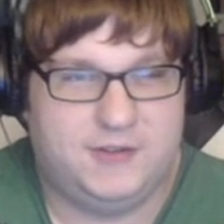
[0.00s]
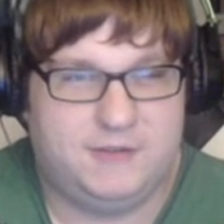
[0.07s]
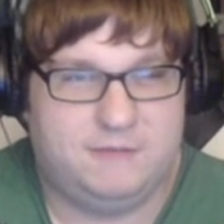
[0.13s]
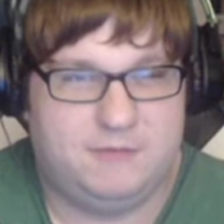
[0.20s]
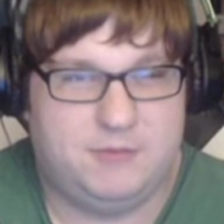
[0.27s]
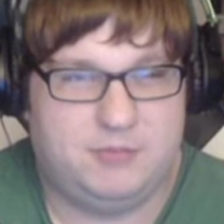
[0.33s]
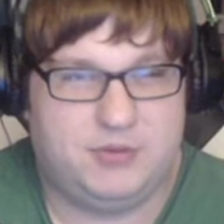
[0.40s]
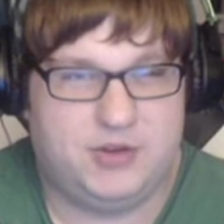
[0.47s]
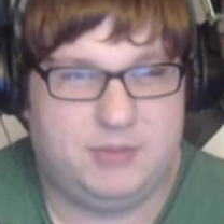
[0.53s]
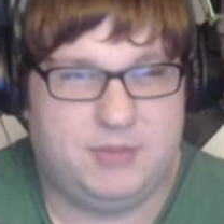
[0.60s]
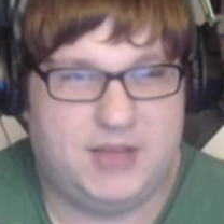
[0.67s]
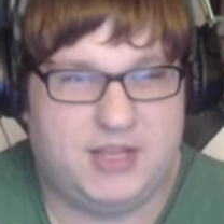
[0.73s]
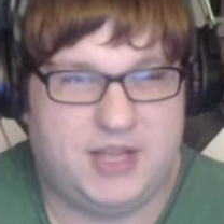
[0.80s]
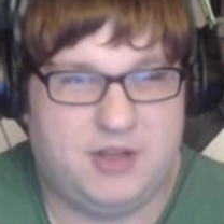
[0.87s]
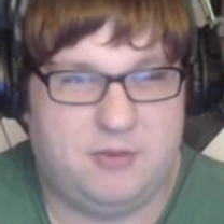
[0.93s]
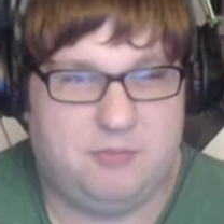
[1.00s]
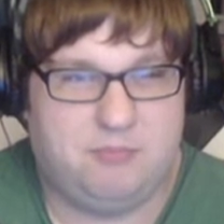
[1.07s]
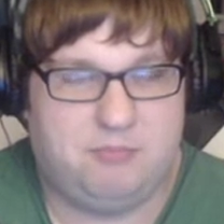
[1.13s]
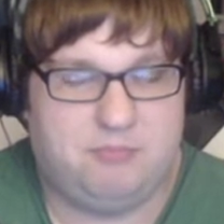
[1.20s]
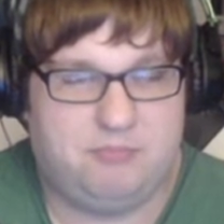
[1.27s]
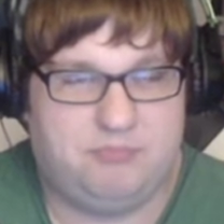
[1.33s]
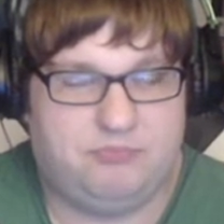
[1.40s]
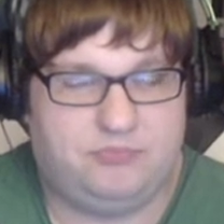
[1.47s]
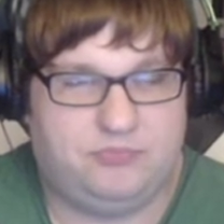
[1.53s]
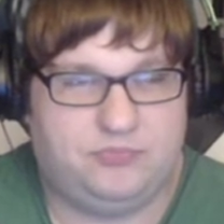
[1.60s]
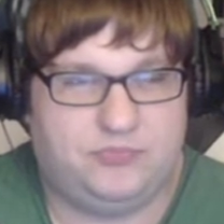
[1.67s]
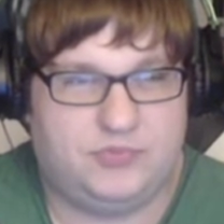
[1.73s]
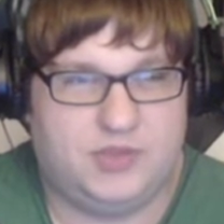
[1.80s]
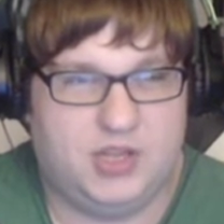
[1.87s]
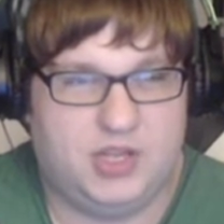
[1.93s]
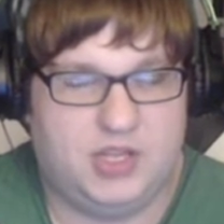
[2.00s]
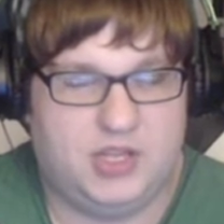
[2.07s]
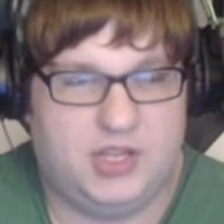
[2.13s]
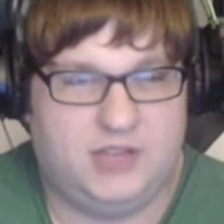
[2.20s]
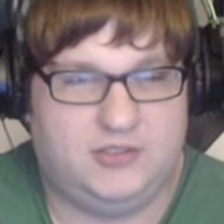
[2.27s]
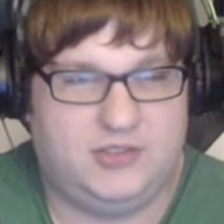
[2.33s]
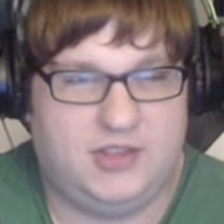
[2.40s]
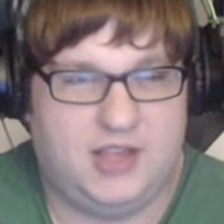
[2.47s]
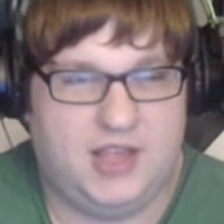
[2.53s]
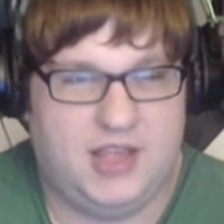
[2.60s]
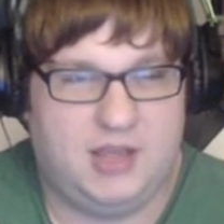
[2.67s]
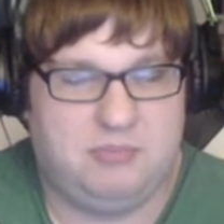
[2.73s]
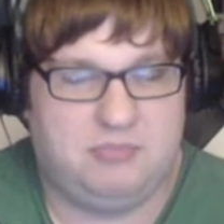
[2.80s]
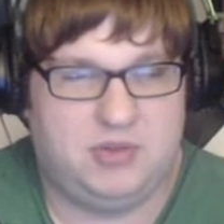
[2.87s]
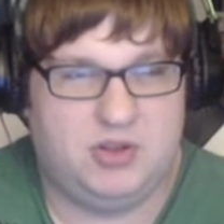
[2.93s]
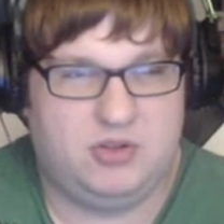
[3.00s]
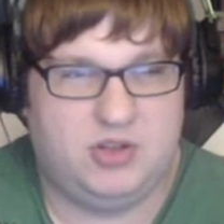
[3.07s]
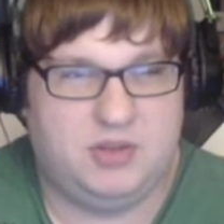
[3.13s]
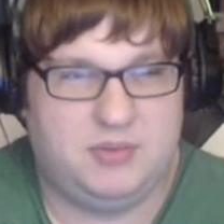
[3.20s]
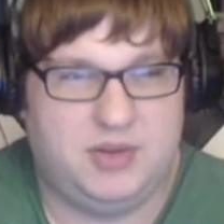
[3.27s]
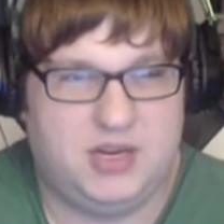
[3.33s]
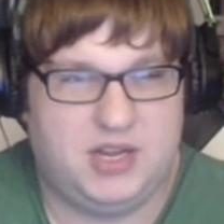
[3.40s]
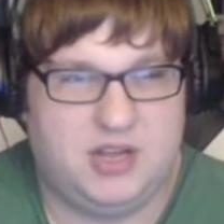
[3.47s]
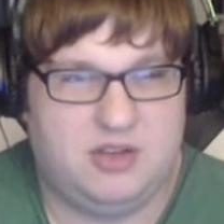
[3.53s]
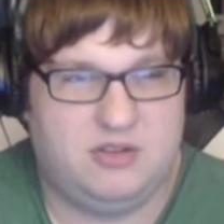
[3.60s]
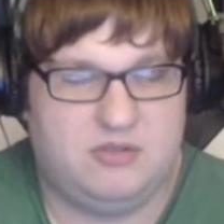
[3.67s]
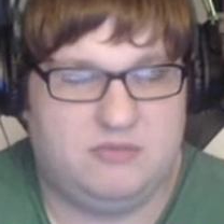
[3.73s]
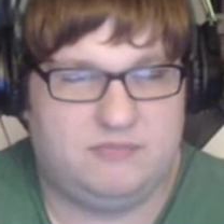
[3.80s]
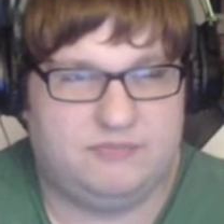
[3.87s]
We'll bring back out... Uh, it's a Hypno coming out?